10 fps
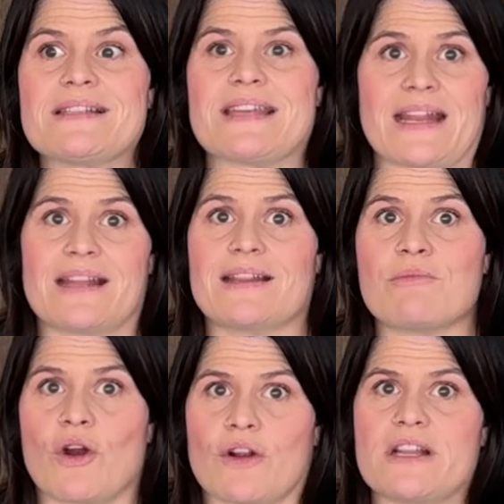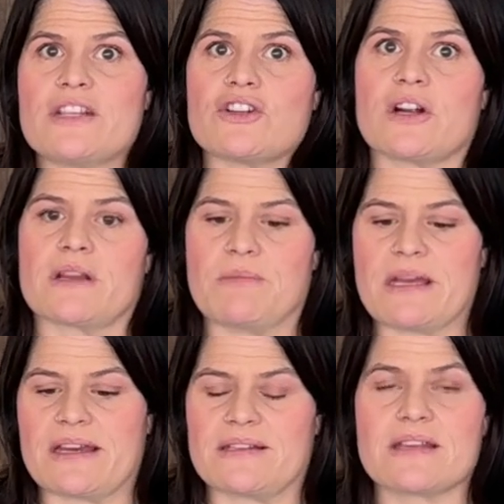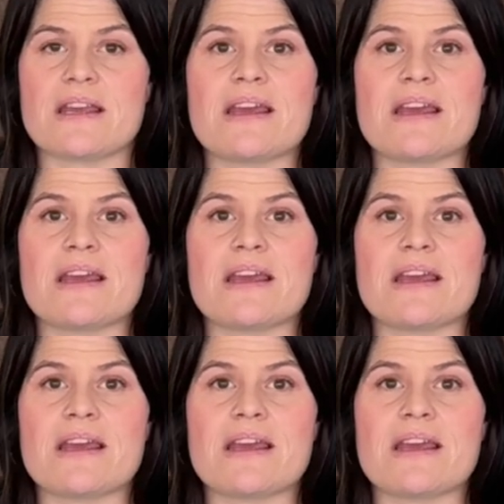getting them already started, because